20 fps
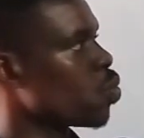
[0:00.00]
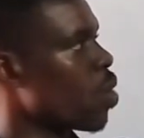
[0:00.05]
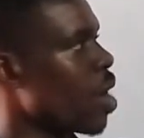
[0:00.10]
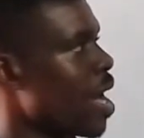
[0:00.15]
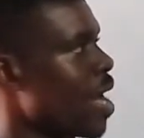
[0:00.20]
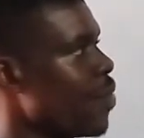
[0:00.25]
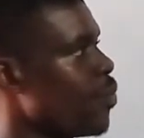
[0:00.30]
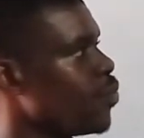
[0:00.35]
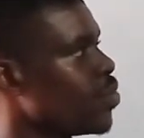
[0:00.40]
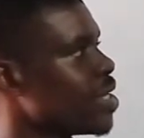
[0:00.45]

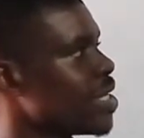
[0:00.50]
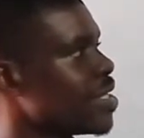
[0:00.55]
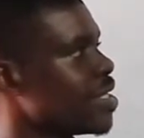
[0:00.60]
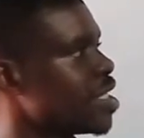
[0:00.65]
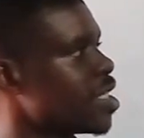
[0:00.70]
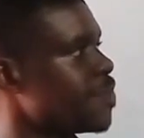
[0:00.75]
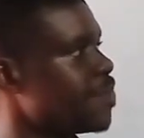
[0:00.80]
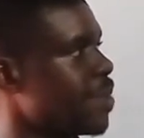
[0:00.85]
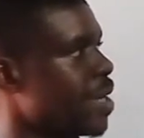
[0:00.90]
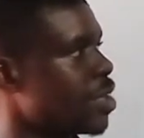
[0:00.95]
Y with
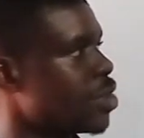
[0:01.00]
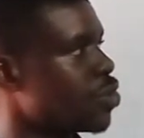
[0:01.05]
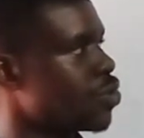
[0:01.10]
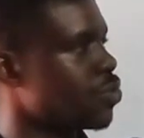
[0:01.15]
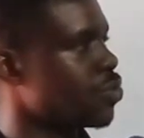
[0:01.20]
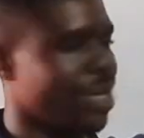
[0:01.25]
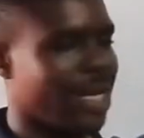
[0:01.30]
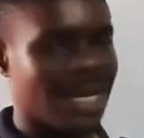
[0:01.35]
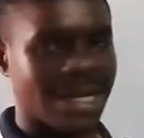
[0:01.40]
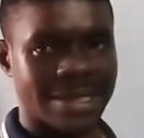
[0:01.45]
respect
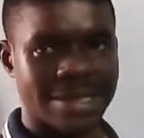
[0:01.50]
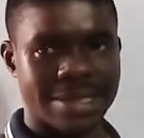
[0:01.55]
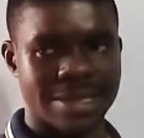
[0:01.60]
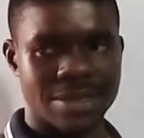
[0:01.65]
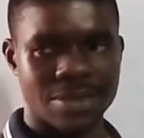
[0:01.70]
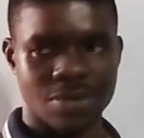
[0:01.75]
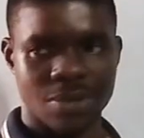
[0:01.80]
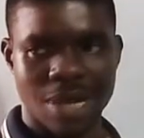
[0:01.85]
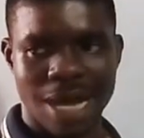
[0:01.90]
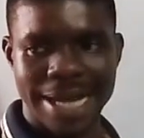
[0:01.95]
to
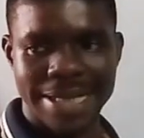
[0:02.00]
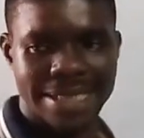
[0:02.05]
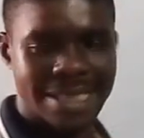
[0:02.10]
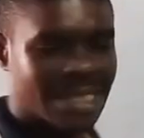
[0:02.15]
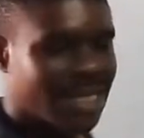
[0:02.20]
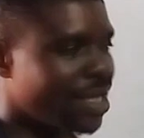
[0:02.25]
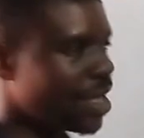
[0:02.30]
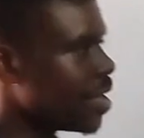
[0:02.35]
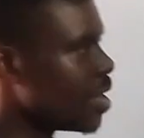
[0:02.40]
x, right?